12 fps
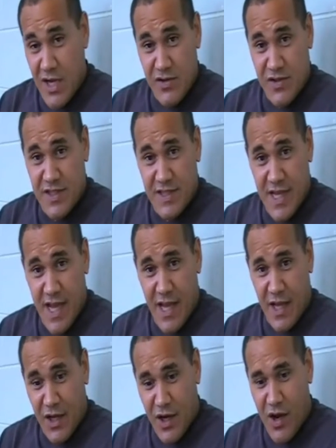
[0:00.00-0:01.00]
used to say, you
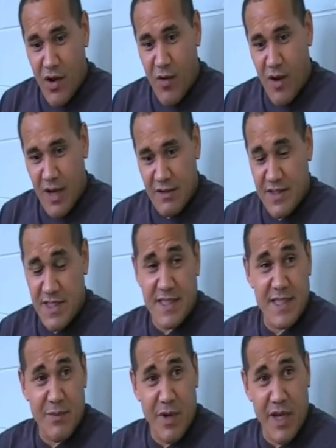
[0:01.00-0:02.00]
know, I see
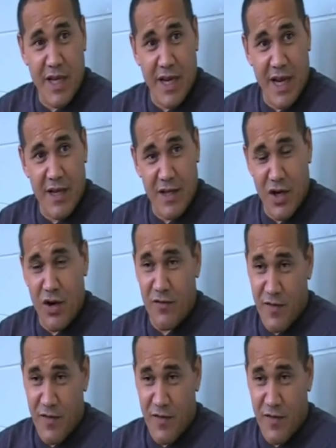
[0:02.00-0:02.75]
somebody, you know,